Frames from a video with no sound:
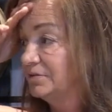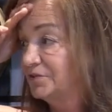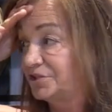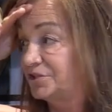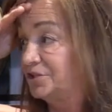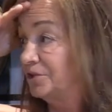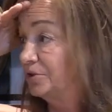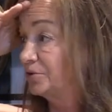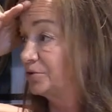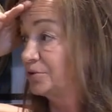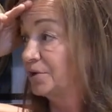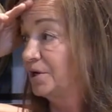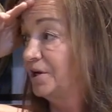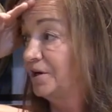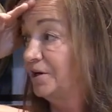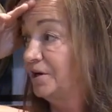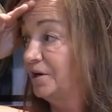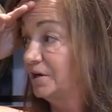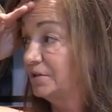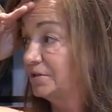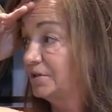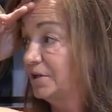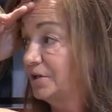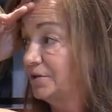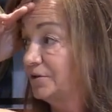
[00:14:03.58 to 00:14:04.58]
still trying to
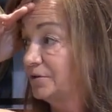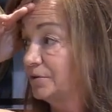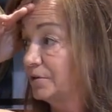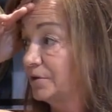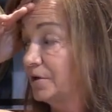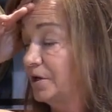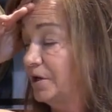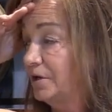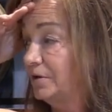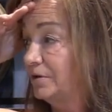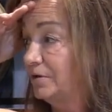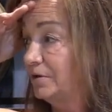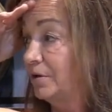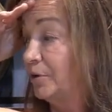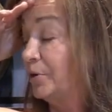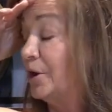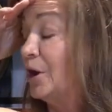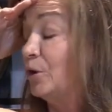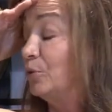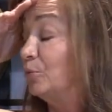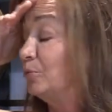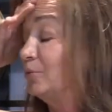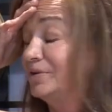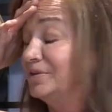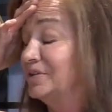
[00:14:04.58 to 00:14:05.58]
knock that door down. Oh,
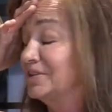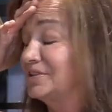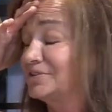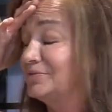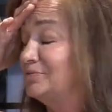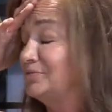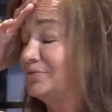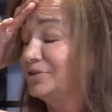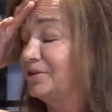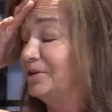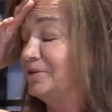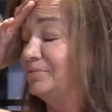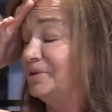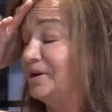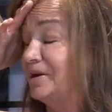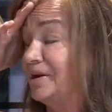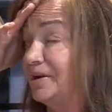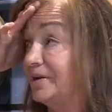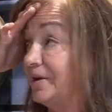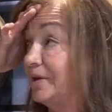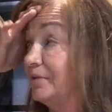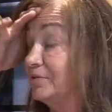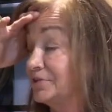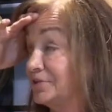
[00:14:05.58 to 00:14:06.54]
no, this couldn't have been 98.